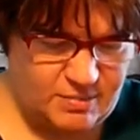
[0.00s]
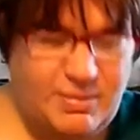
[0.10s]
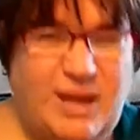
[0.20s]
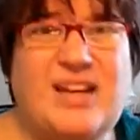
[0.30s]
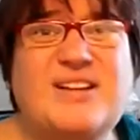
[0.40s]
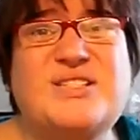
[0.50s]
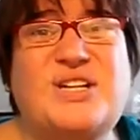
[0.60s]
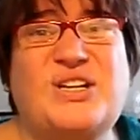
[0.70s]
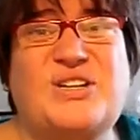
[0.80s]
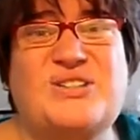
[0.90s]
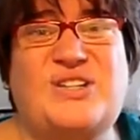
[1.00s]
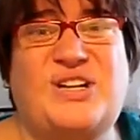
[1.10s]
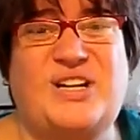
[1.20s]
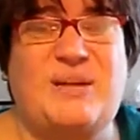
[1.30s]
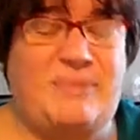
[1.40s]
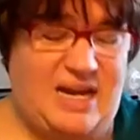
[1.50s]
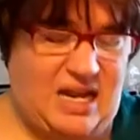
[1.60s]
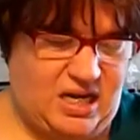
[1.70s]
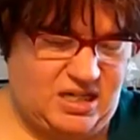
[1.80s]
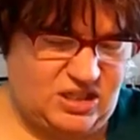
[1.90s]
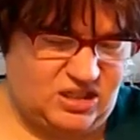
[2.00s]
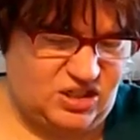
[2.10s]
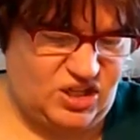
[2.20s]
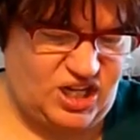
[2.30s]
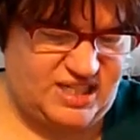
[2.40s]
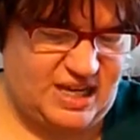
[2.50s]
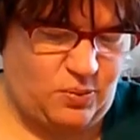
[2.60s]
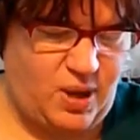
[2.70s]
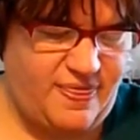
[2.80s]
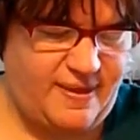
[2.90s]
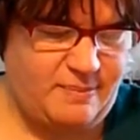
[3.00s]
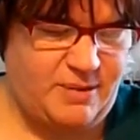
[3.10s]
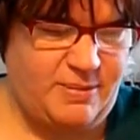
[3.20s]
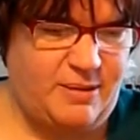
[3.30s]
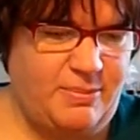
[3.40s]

my little circles aren't coming out as good as I want them to be,